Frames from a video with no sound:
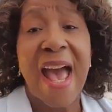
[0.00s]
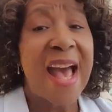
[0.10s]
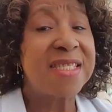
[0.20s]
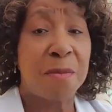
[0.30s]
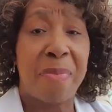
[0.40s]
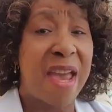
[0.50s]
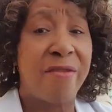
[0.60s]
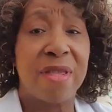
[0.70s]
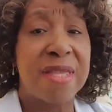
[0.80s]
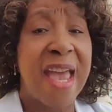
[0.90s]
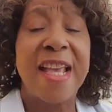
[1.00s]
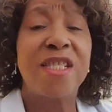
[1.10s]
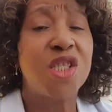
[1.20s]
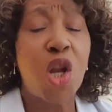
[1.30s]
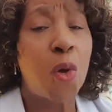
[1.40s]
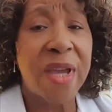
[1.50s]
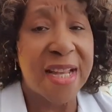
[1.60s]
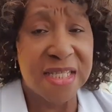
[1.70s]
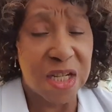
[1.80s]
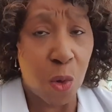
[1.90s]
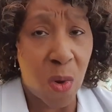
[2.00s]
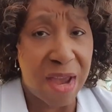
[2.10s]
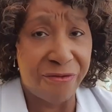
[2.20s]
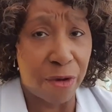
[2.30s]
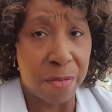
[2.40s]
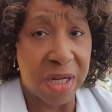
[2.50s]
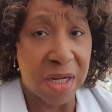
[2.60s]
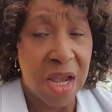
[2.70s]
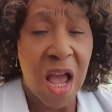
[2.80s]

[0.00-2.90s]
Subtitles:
As a parent, there is no getting away from it.